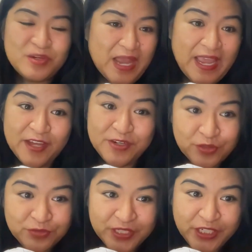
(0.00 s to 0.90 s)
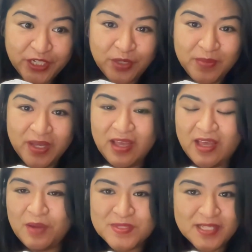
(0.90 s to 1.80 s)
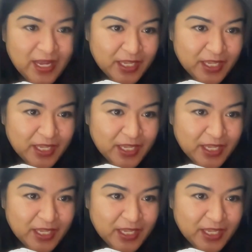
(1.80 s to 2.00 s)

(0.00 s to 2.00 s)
I had no freedom. I was lacking